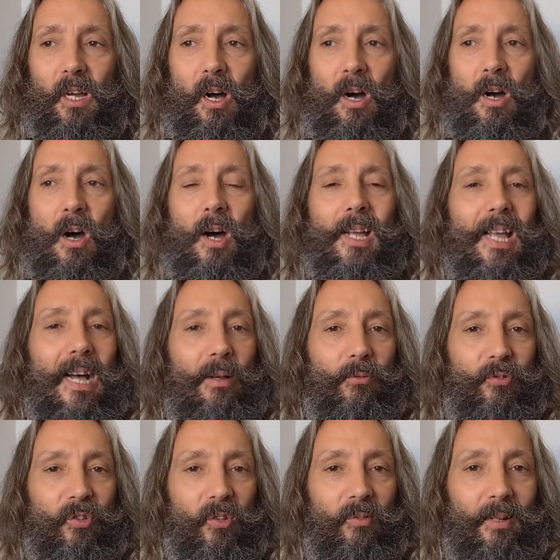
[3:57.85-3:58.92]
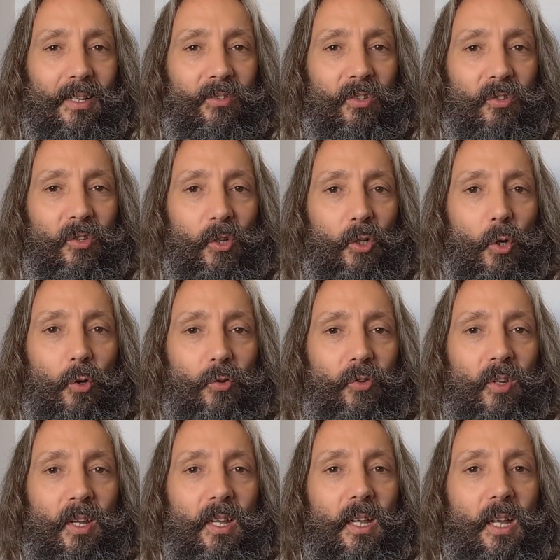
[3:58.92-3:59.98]
I have some lenses that
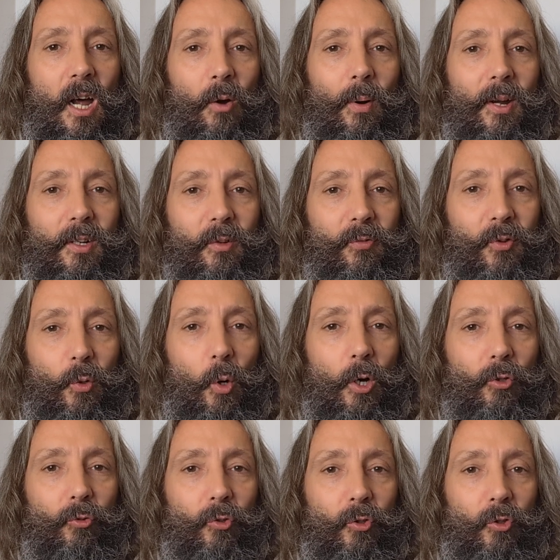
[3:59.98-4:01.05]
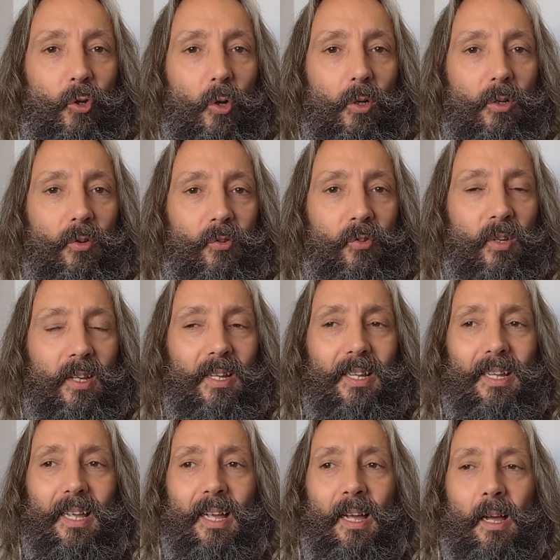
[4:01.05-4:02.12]
cost around a few $100s,
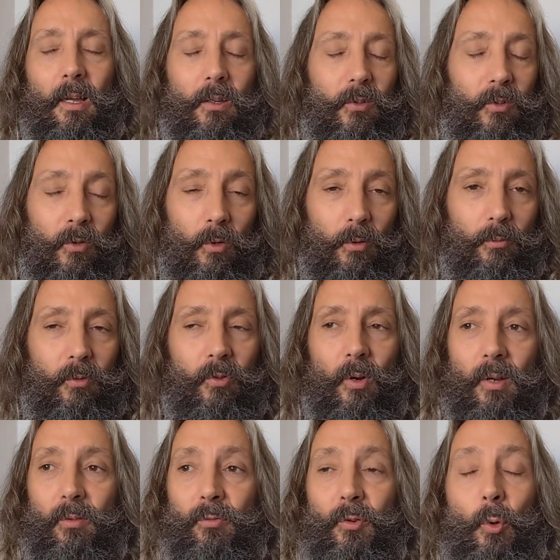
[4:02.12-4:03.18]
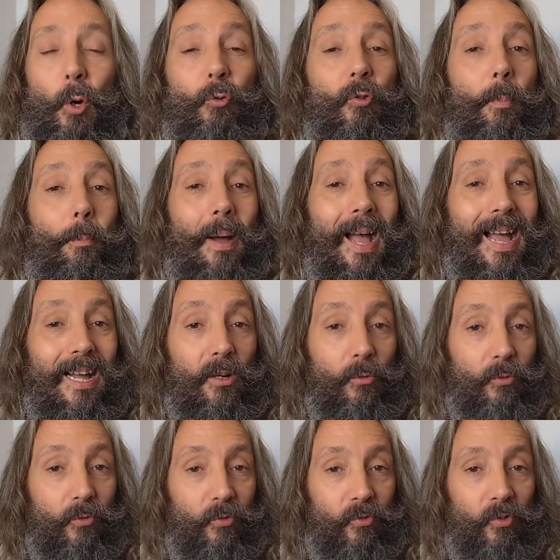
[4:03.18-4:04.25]
a few
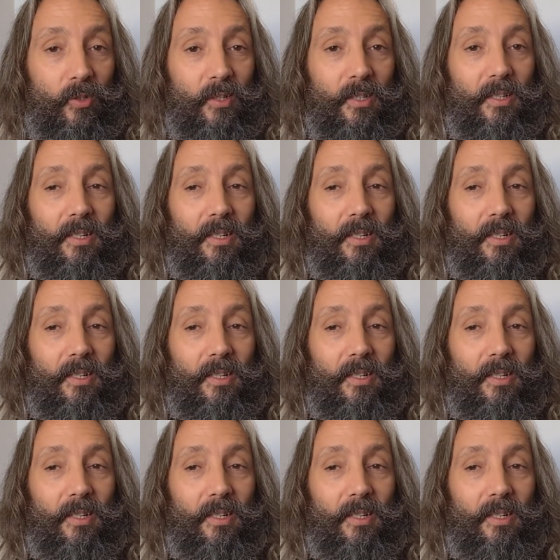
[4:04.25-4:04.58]
£100.